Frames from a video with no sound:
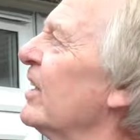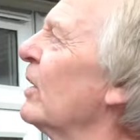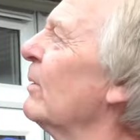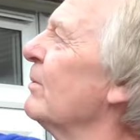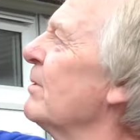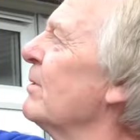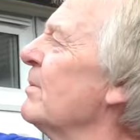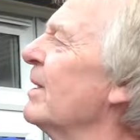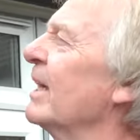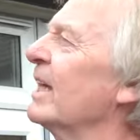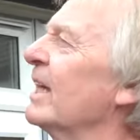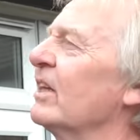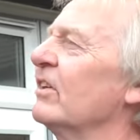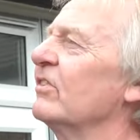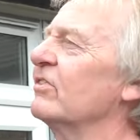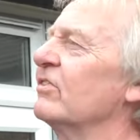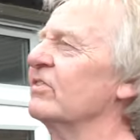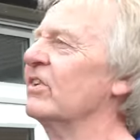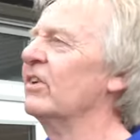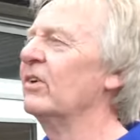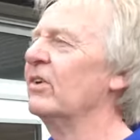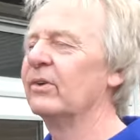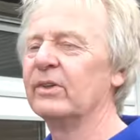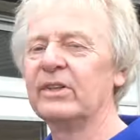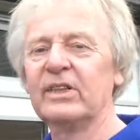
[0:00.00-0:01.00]
I'll be making a
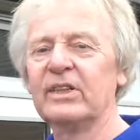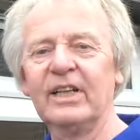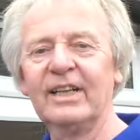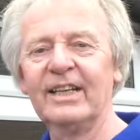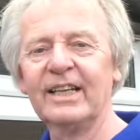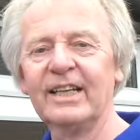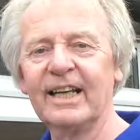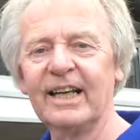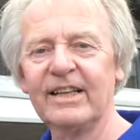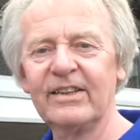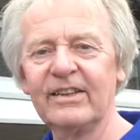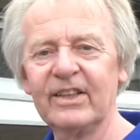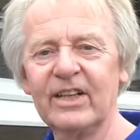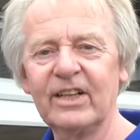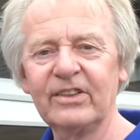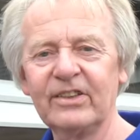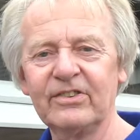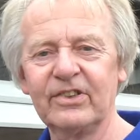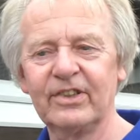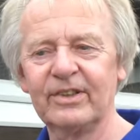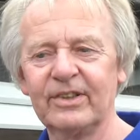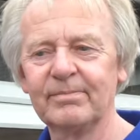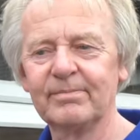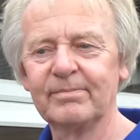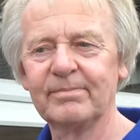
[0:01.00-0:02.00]
start on cleaning out the
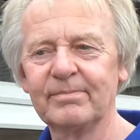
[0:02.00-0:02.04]
gutter.